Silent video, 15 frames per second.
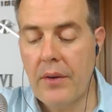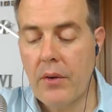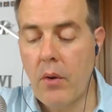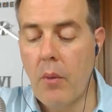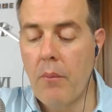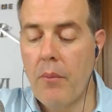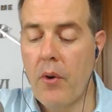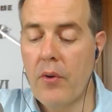
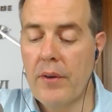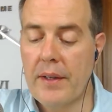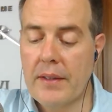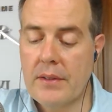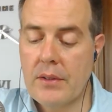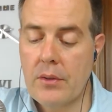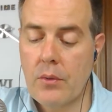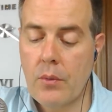
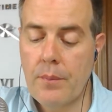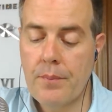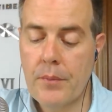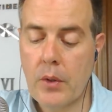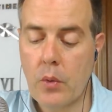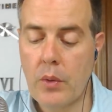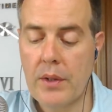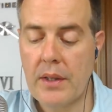components
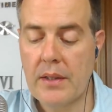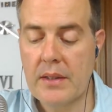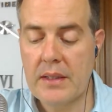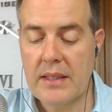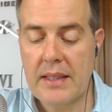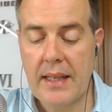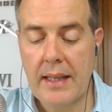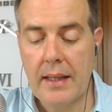within the
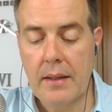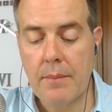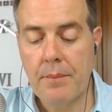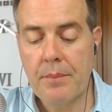cell.